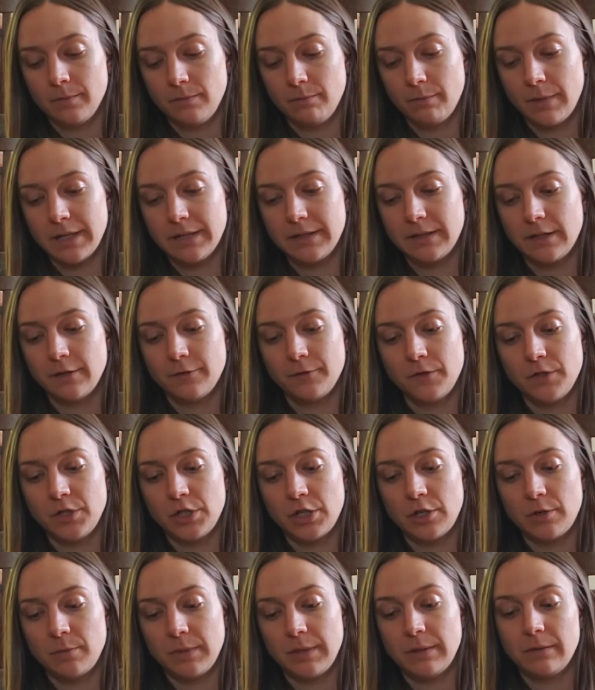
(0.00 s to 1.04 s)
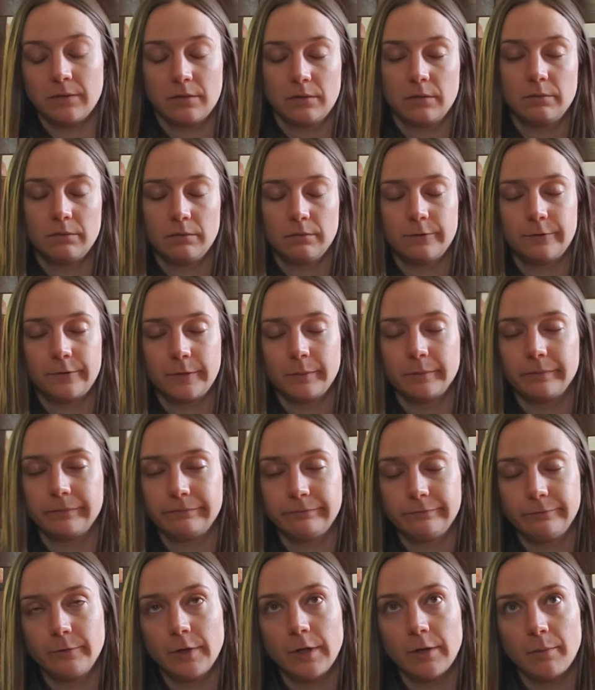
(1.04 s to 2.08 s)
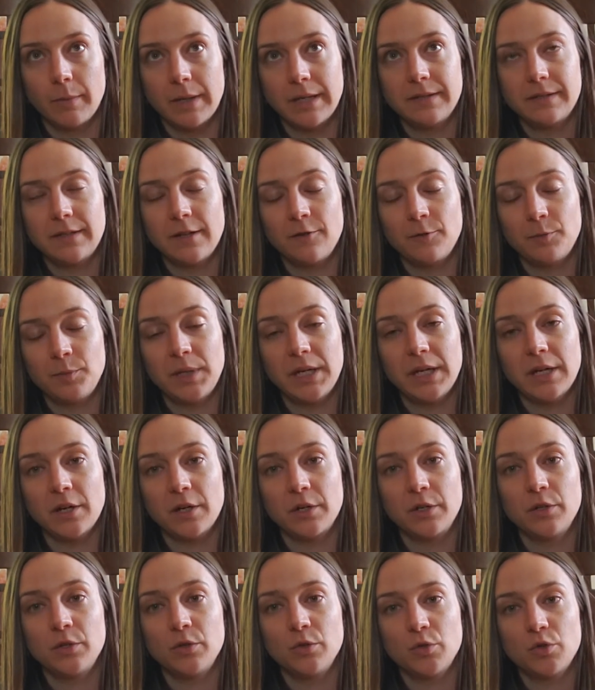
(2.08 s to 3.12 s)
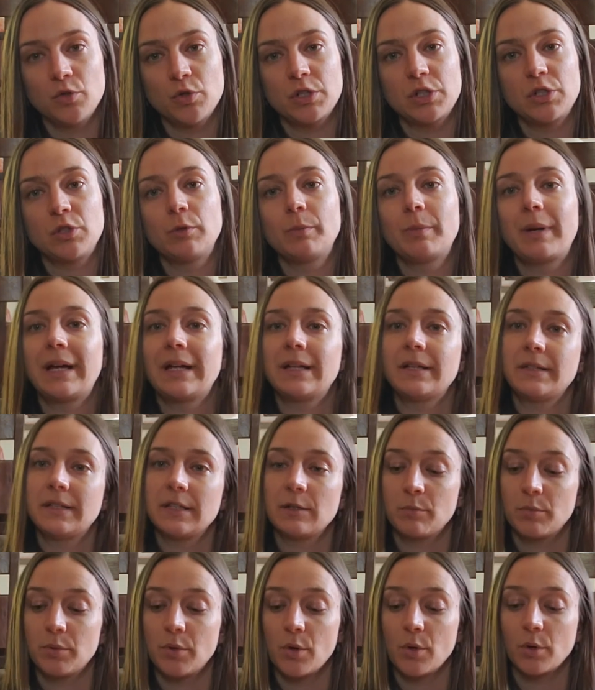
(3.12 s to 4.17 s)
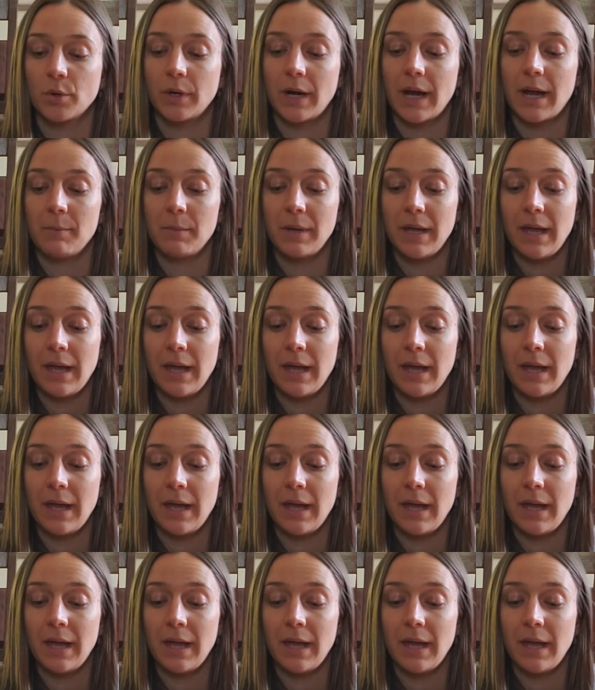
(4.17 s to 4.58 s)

Myself and Jeremy, myself being on a nutritional balancing program,